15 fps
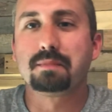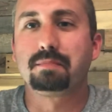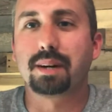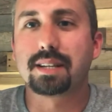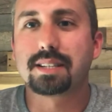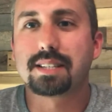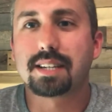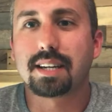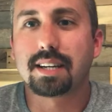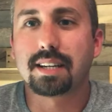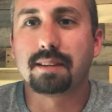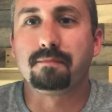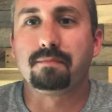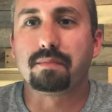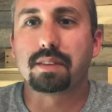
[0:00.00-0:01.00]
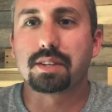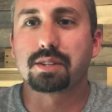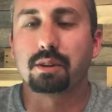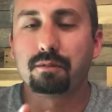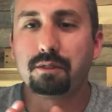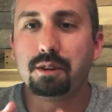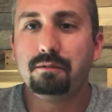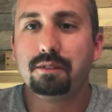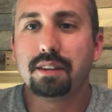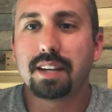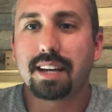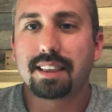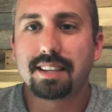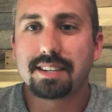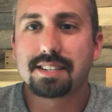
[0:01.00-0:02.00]
But so if you feel
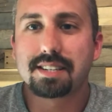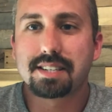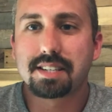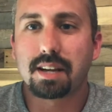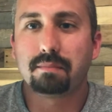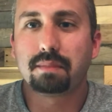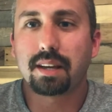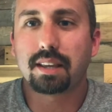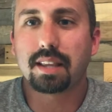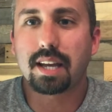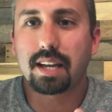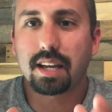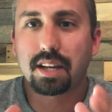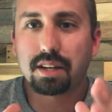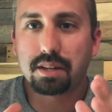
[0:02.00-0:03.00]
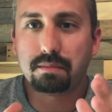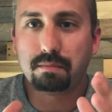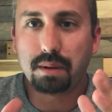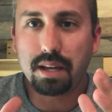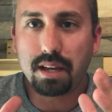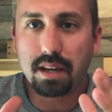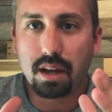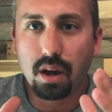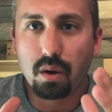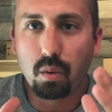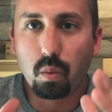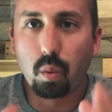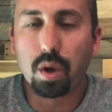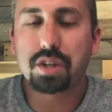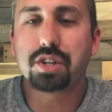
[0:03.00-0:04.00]
like this is something that could be
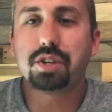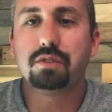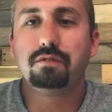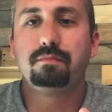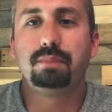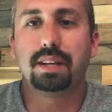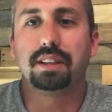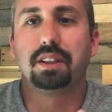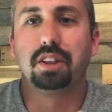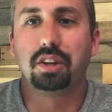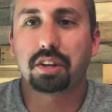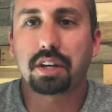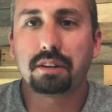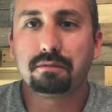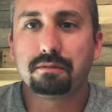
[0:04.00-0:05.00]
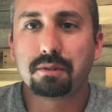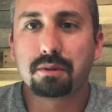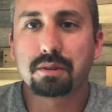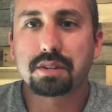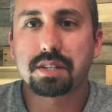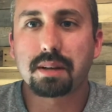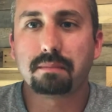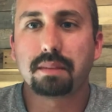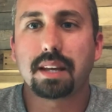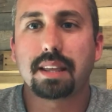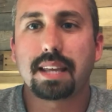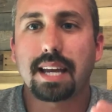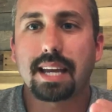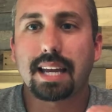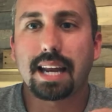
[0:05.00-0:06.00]
what you've been looking for,
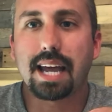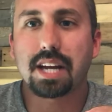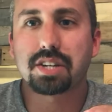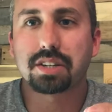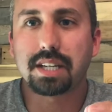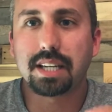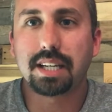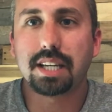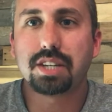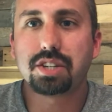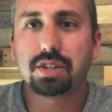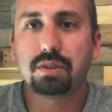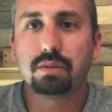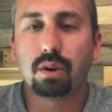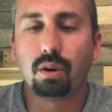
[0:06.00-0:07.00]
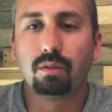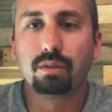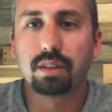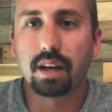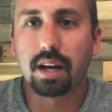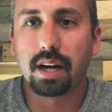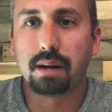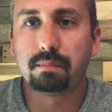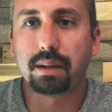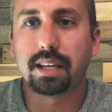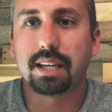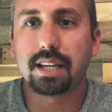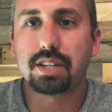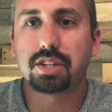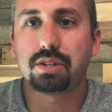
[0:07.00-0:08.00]
something can actually get you over the hump
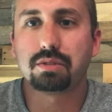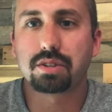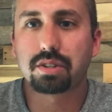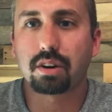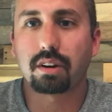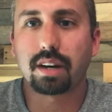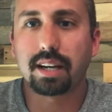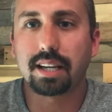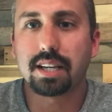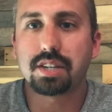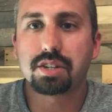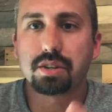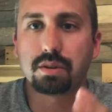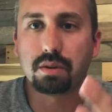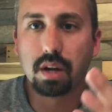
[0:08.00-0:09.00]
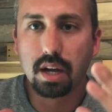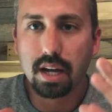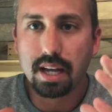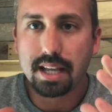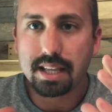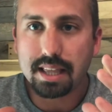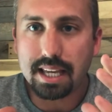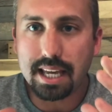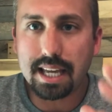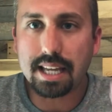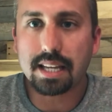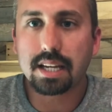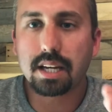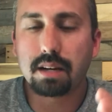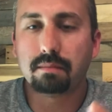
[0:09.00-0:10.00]
and get you started and get you the
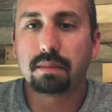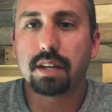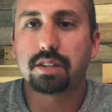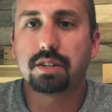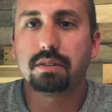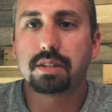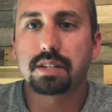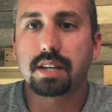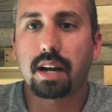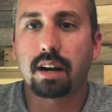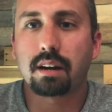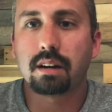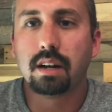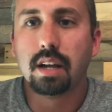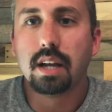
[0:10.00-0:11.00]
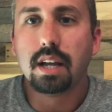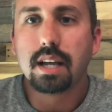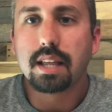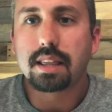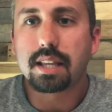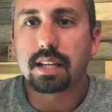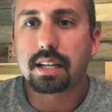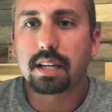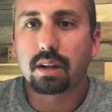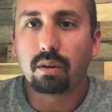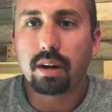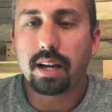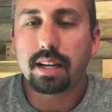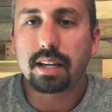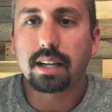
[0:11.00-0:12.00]
income that you desire, then
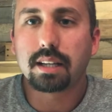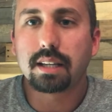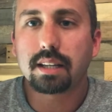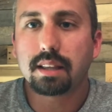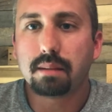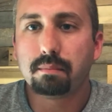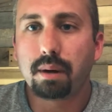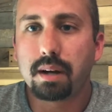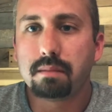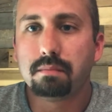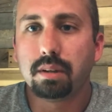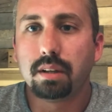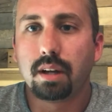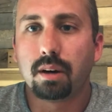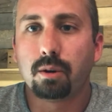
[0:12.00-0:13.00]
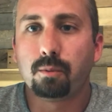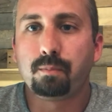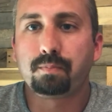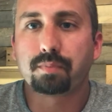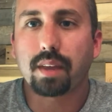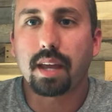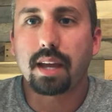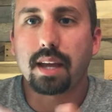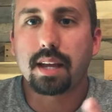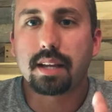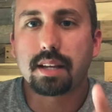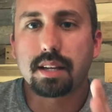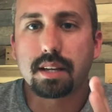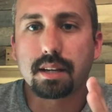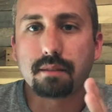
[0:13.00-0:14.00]
go ahead and click the button below
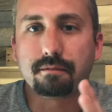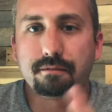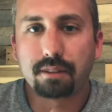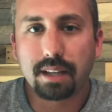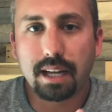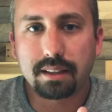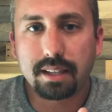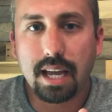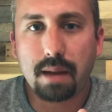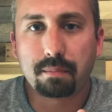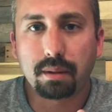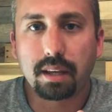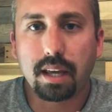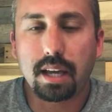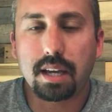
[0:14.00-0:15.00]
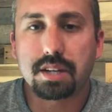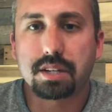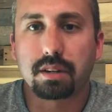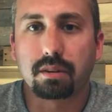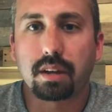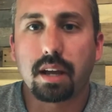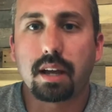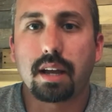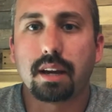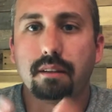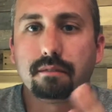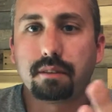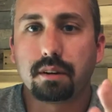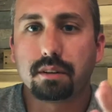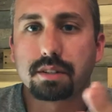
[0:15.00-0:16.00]
and fill out the application, okay? And
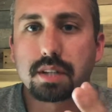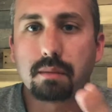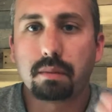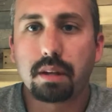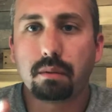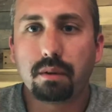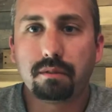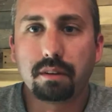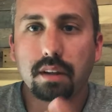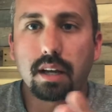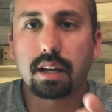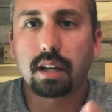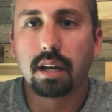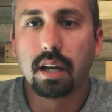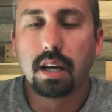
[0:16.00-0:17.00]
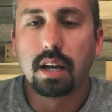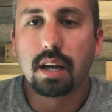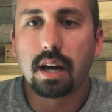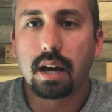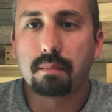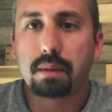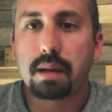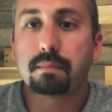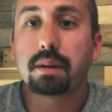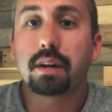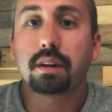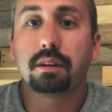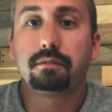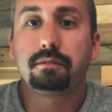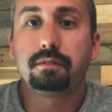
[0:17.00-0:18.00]
if you're somebody we feel like might be
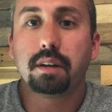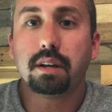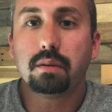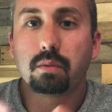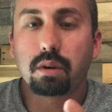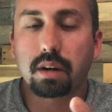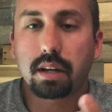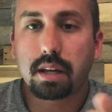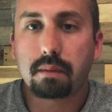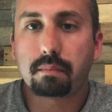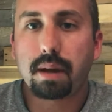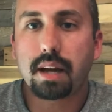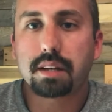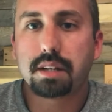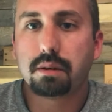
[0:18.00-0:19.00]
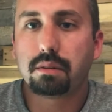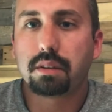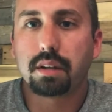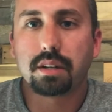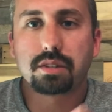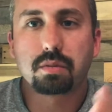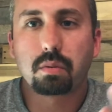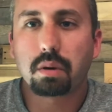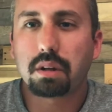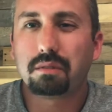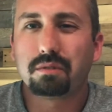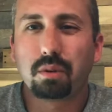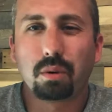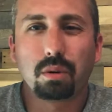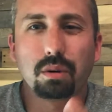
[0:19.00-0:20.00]
a good fit, we're going to get back to you within
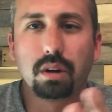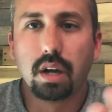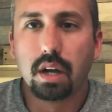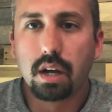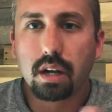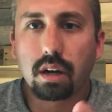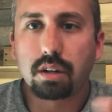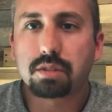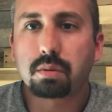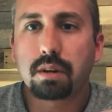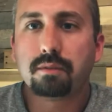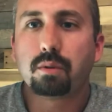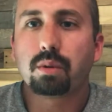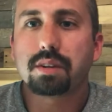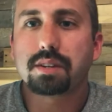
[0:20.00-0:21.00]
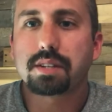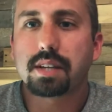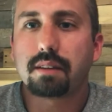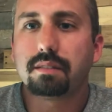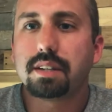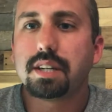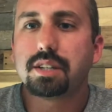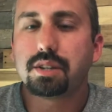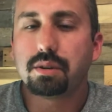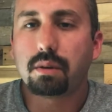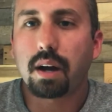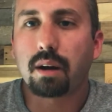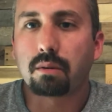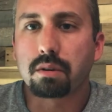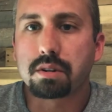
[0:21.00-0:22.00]
24 to 72
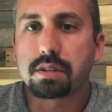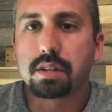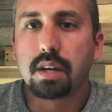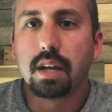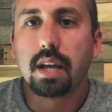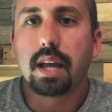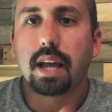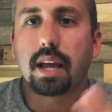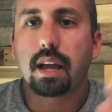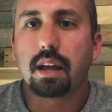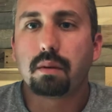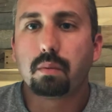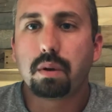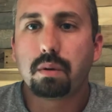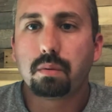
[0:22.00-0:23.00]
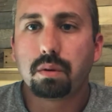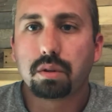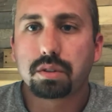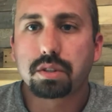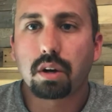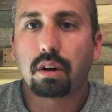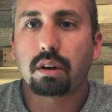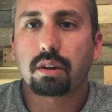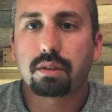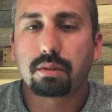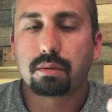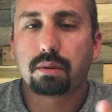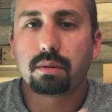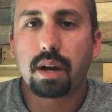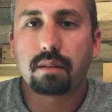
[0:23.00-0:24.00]
hours, and we will talk
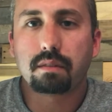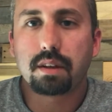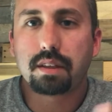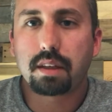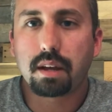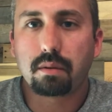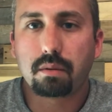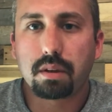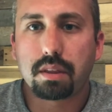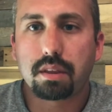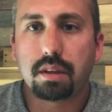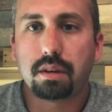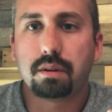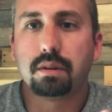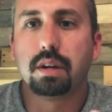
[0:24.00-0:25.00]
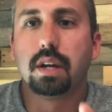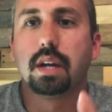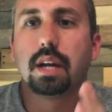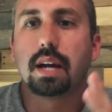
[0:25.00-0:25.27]
through everything with you,